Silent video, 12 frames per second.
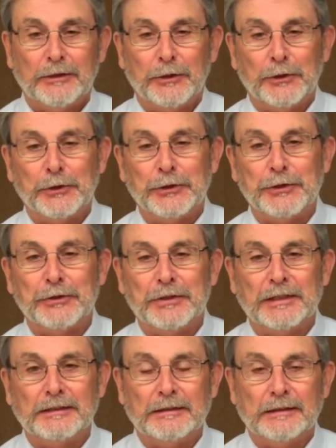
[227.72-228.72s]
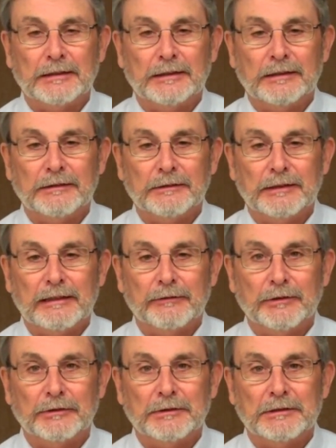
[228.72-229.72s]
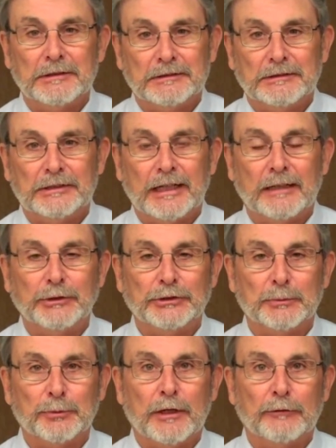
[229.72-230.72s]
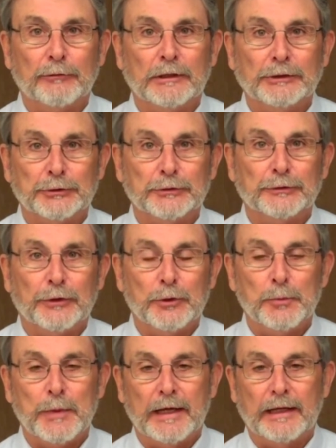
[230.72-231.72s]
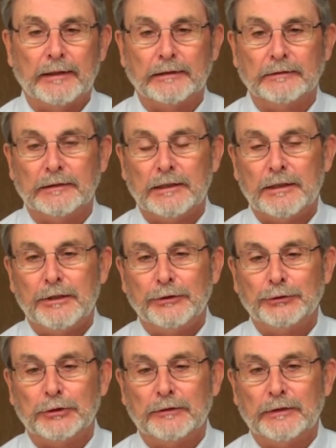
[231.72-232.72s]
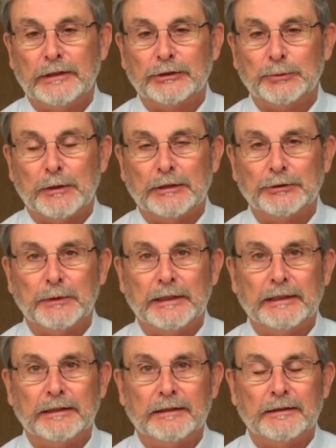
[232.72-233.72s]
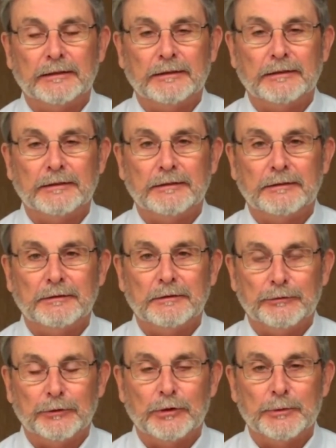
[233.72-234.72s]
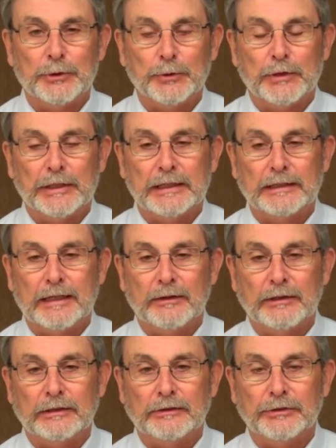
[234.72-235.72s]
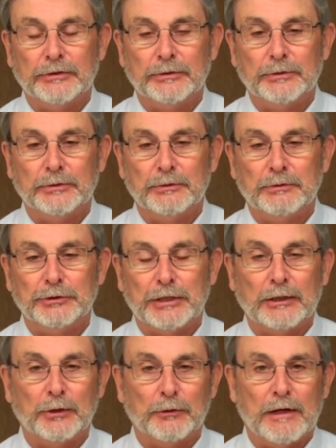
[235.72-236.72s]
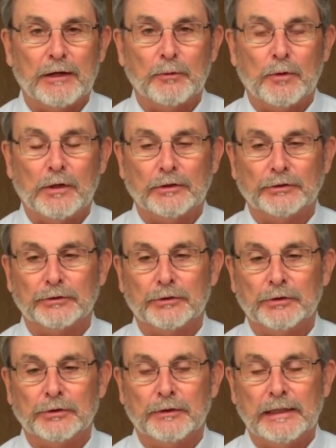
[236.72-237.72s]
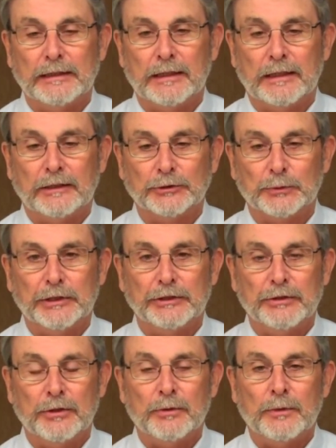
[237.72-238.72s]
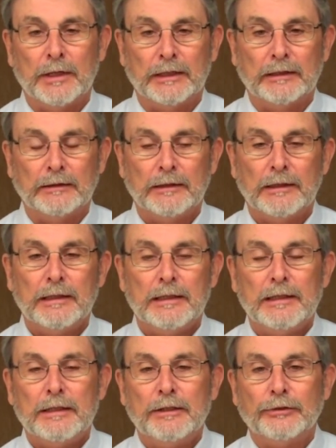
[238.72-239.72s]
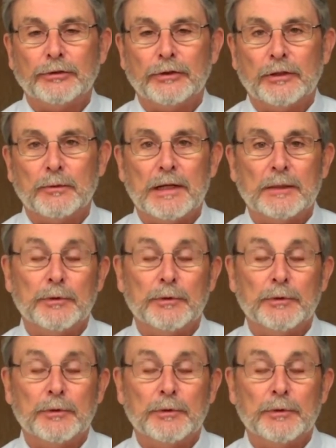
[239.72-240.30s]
earlier, that have established a preferential flow path and serve an expressway for the manure to get down into shallow groundwaters or drain tiles where you don't want it. So they'll want to